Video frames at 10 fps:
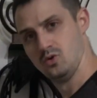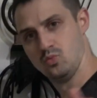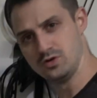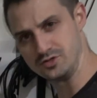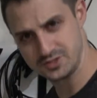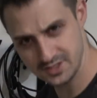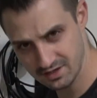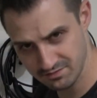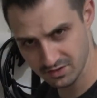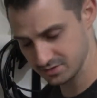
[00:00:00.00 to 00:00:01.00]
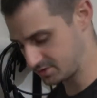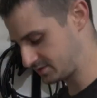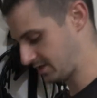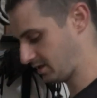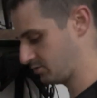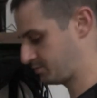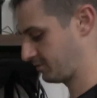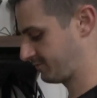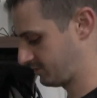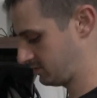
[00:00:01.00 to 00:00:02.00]
One critique I've noticed is that I would
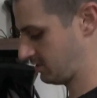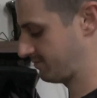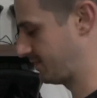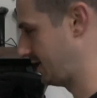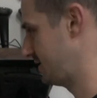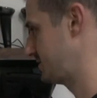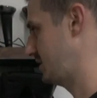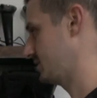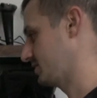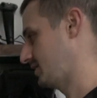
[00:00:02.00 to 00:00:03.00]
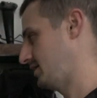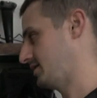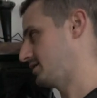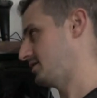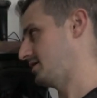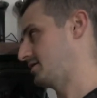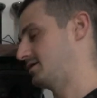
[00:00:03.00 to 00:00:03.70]
prefer if my headset could hang like